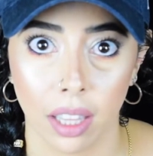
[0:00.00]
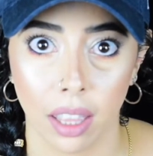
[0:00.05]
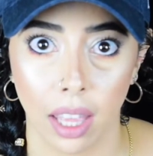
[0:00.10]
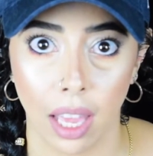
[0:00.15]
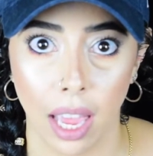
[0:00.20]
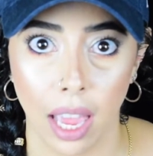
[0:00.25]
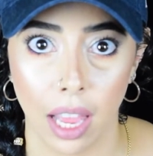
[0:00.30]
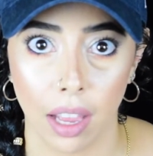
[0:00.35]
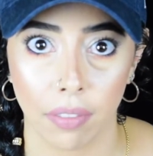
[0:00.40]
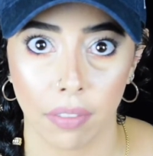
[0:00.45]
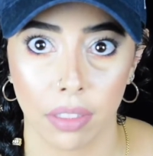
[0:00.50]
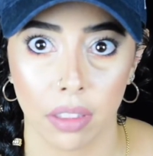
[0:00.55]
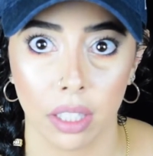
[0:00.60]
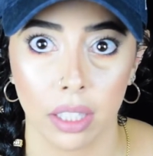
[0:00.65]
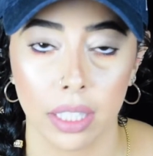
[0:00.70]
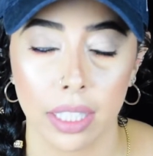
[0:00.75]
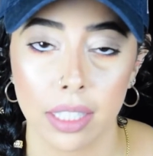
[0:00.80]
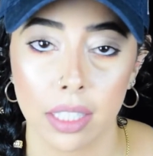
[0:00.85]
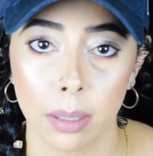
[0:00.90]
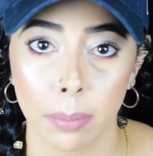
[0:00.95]
that have the
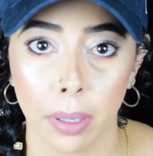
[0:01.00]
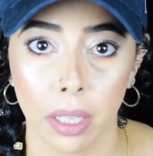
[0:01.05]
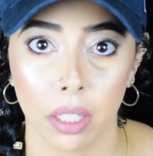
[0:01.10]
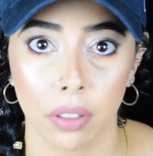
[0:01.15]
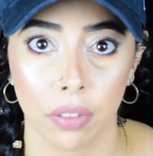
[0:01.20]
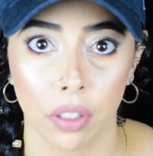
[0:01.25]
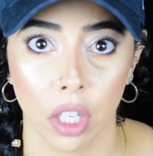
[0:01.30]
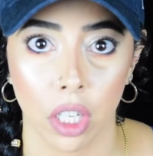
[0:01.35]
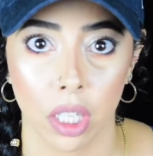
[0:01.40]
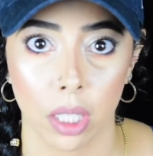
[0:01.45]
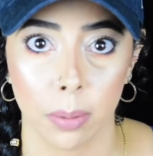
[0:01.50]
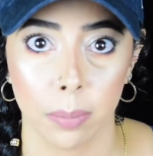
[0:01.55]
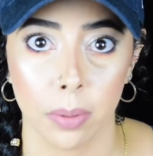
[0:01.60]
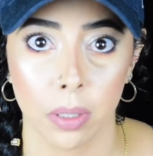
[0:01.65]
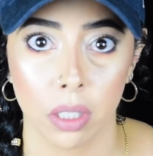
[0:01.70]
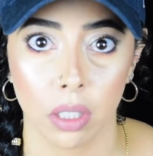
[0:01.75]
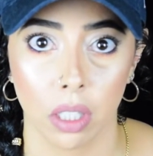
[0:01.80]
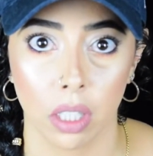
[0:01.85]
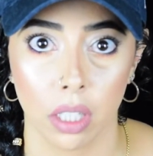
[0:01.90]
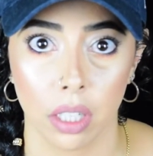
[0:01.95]
least amount of
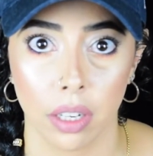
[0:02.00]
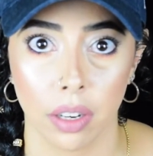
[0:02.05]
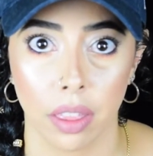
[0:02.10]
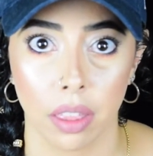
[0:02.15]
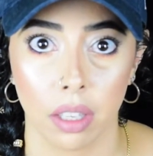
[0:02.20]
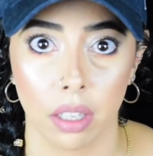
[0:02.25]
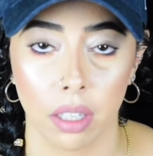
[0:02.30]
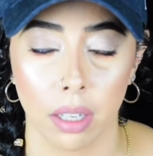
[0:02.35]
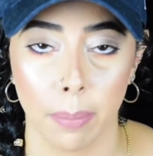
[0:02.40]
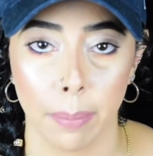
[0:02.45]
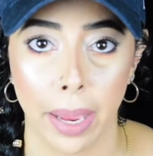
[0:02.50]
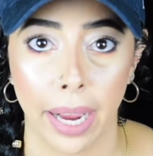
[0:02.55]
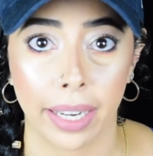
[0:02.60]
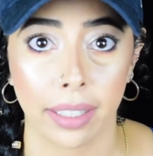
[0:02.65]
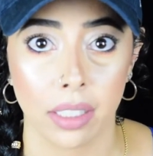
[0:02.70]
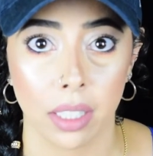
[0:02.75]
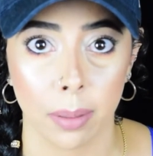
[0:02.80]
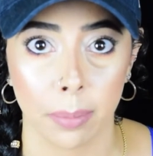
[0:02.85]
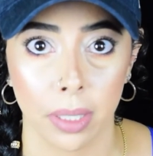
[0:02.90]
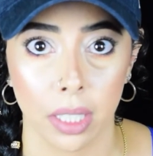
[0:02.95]
carbs are the
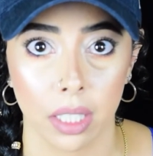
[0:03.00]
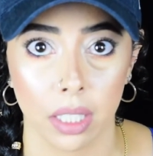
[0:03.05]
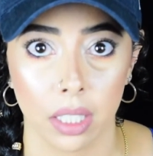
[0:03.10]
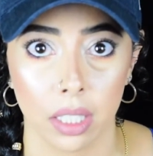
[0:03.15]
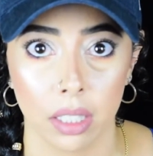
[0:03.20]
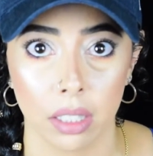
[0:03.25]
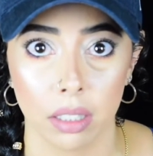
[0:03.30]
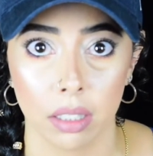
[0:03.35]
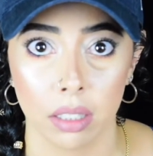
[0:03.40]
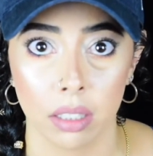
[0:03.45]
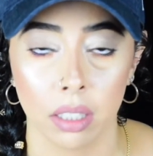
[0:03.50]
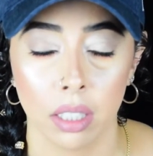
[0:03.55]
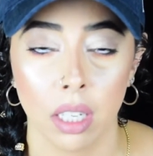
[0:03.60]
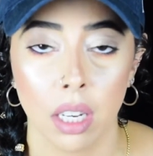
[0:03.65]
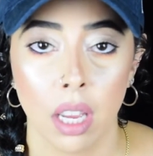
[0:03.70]
macadamia nuts,